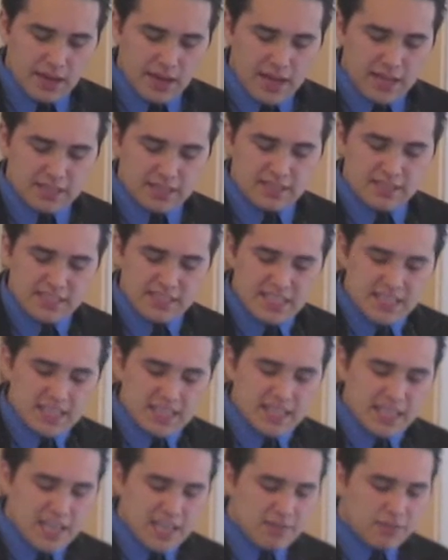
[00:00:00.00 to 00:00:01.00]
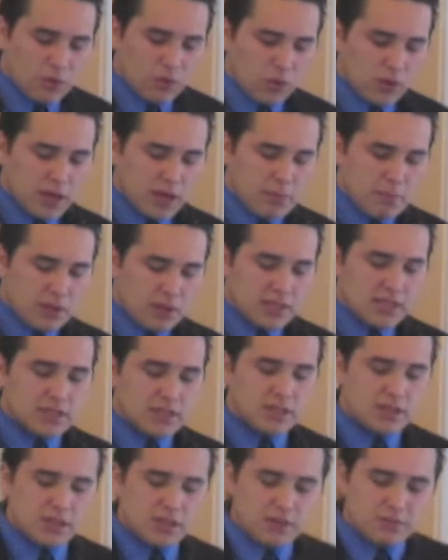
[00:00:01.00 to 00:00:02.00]
exceeding evil and
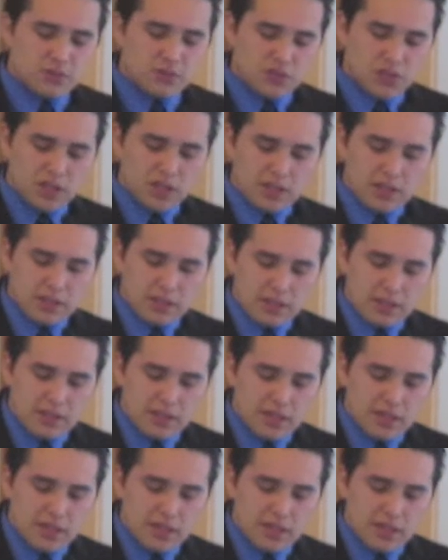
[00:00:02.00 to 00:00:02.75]
malignity of sin,